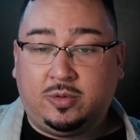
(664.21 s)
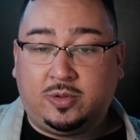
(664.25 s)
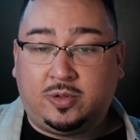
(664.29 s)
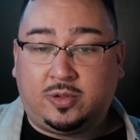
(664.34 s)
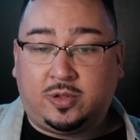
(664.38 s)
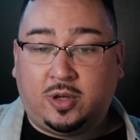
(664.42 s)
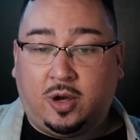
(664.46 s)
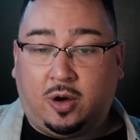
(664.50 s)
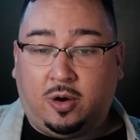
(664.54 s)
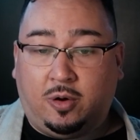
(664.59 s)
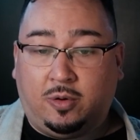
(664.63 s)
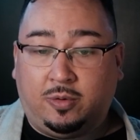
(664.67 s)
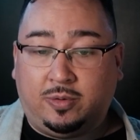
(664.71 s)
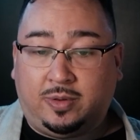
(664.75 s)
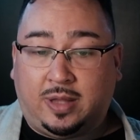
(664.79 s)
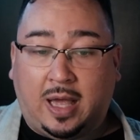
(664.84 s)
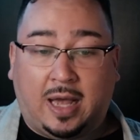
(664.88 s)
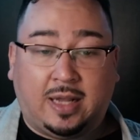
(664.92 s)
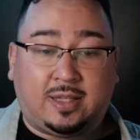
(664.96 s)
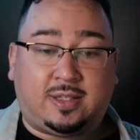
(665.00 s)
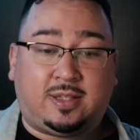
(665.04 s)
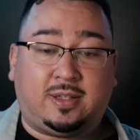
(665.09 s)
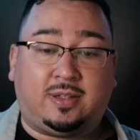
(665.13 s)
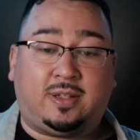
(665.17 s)
So
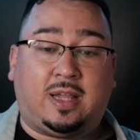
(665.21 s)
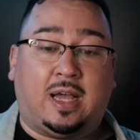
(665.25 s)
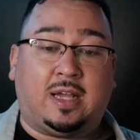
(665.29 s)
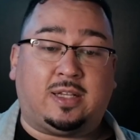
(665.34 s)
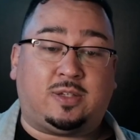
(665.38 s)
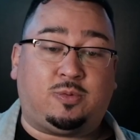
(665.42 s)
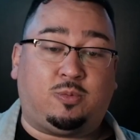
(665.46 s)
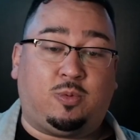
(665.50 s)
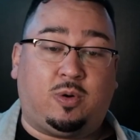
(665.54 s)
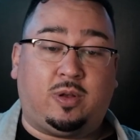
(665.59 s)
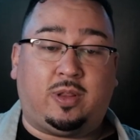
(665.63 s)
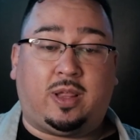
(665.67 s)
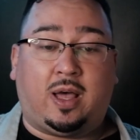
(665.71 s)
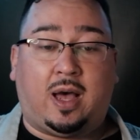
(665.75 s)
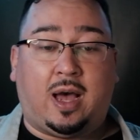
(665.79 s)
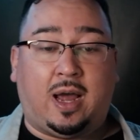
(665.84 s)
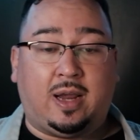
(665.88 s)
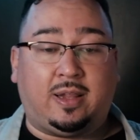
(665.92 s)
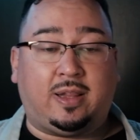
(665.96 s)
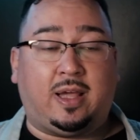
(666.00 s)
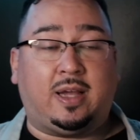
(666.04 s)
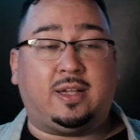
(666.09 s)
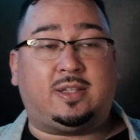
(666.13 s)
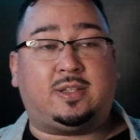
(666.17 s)
that's one of the
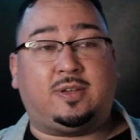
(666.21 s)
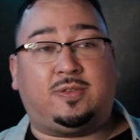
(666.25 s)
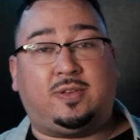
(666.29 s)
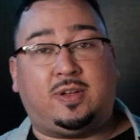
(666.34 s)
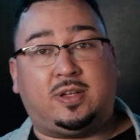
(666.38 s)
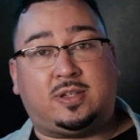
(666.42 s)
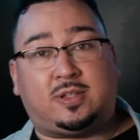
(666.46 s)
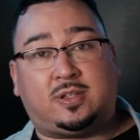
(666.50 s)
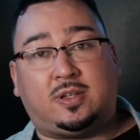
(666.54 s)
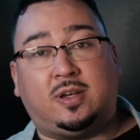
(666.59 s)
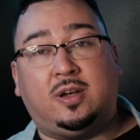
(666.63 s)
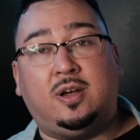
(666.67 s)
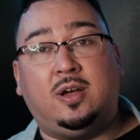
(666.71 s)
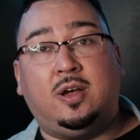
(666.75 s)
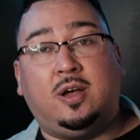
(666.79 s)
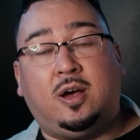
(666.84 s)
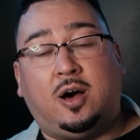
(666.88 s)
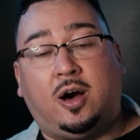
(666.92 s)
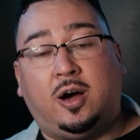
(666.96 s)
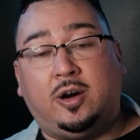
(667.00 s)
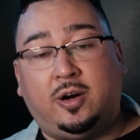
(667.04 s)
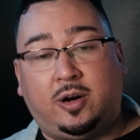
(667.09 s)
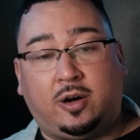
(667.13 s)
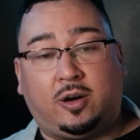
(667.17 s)
highlights of this
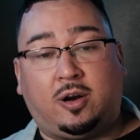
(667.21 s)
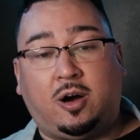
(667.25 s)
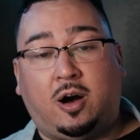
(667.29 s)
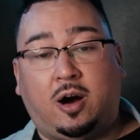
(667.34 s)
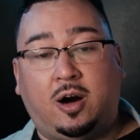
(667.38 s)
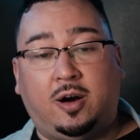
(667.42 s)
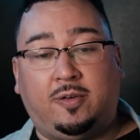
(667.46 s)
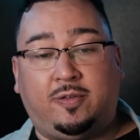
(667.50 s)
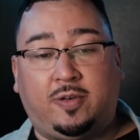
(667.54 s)
undercard.